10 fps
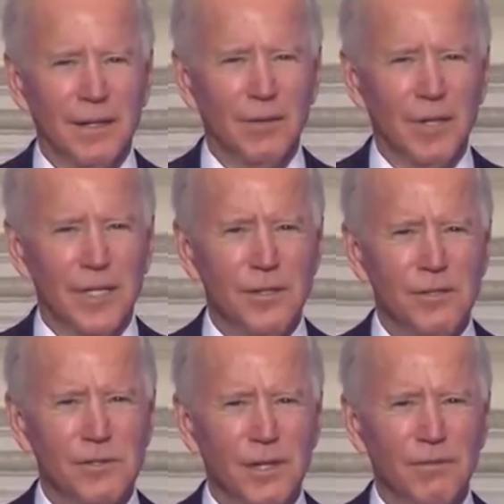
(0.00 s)

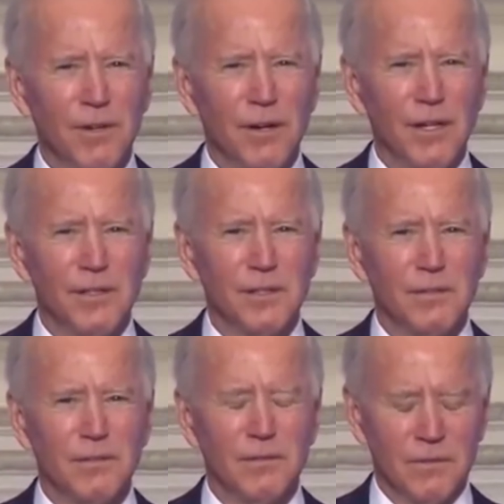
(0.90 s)
used a very,
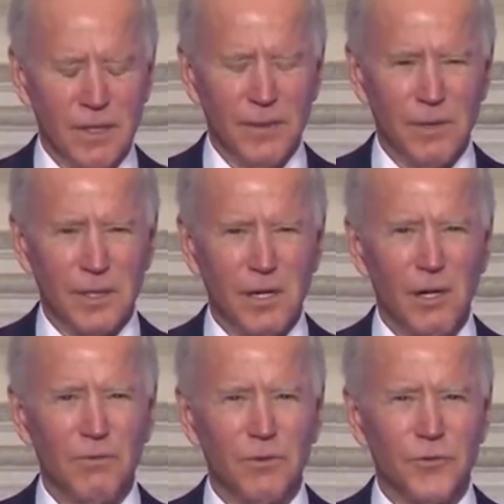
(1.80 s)

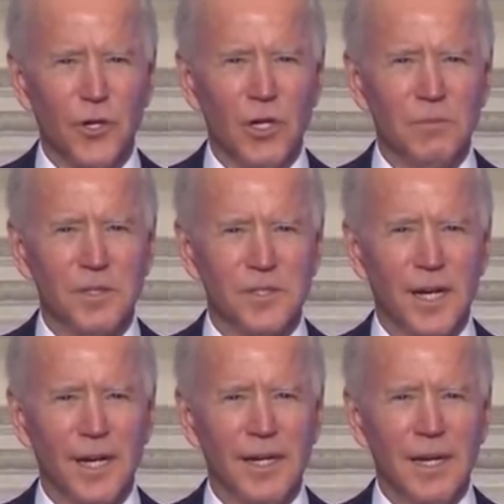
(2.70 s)
colorful term to
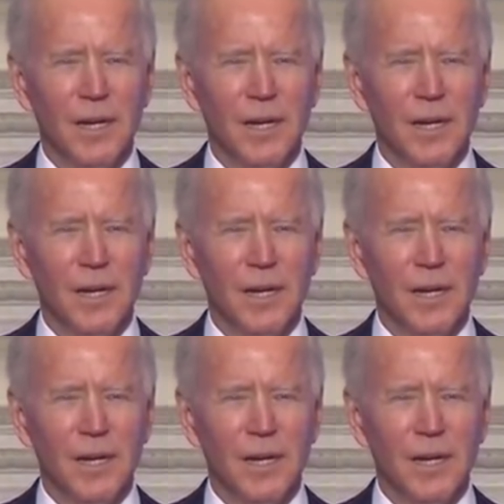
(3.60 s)
say,